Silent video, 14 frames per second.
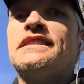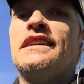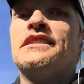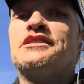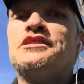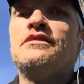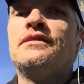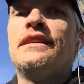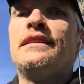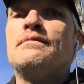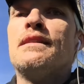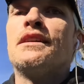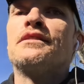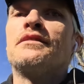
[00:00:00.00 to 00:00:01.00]
the
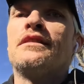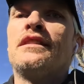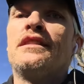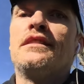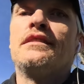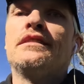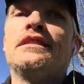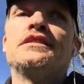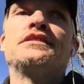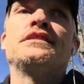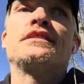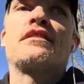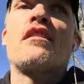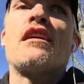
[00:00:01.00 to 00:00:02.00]
SUV, by the way. It's
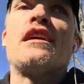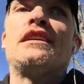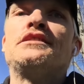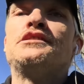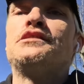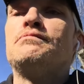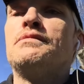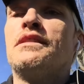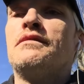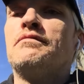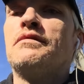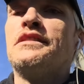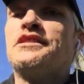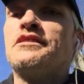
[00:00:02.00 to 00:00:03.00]
in the garage, but
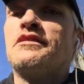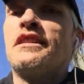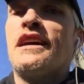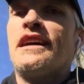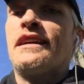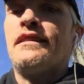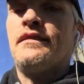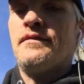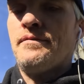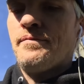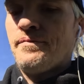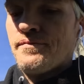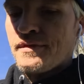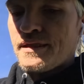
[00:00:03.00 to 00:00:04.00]
we still got it.
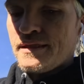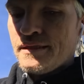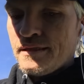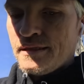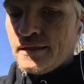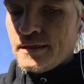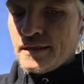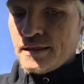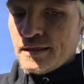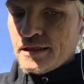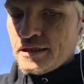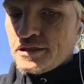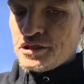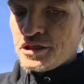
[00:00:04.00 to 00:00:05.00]

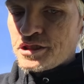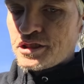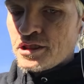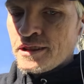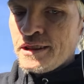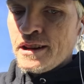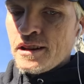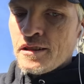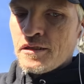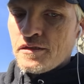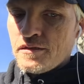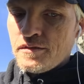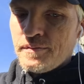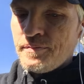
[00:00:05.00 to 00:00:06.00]
Just so you know,
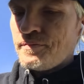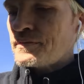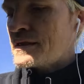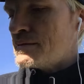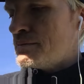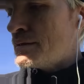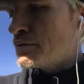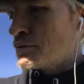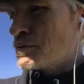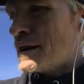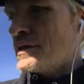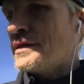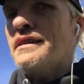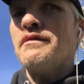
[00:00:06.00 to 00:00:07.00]
people
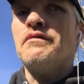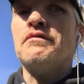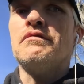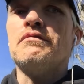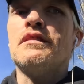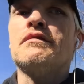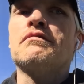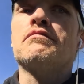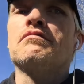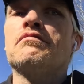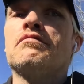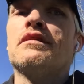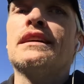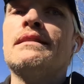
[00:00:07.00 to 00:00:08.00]
probably think, well,
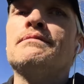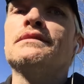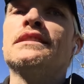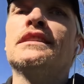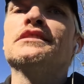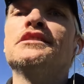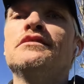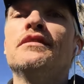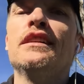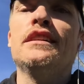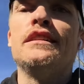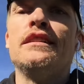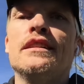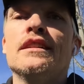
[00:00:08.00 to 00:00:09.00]
what happened to the
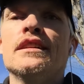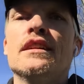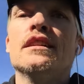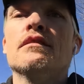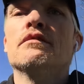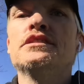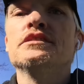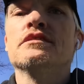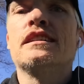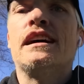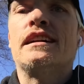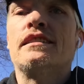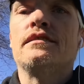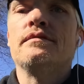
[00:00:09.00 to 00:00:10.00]
SUV? We still
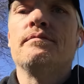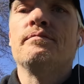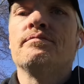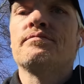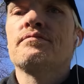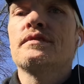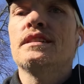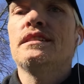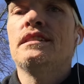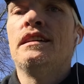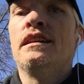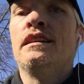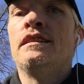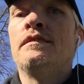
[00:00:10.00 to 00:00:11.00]
got it.
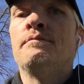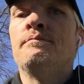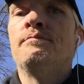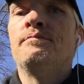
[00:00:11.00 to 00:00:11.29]
Um,